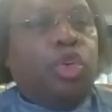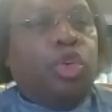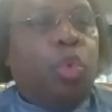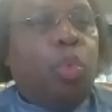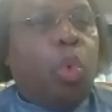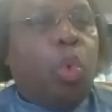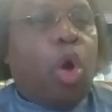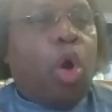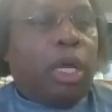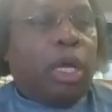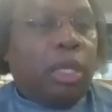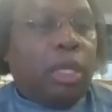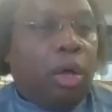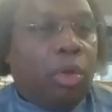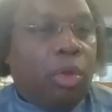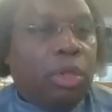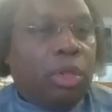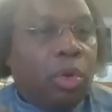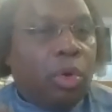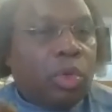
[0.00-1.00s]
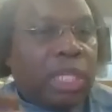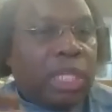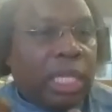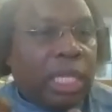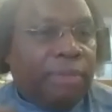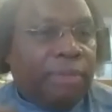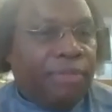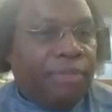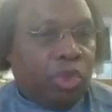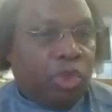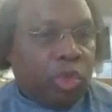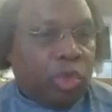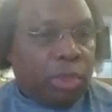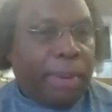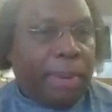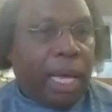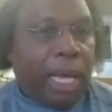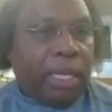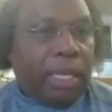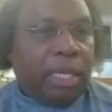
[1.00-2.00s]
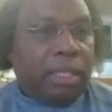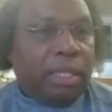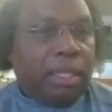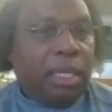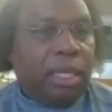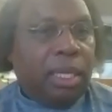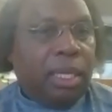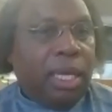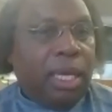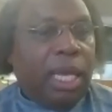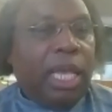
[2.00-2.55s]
you walking on those individuals' bodies.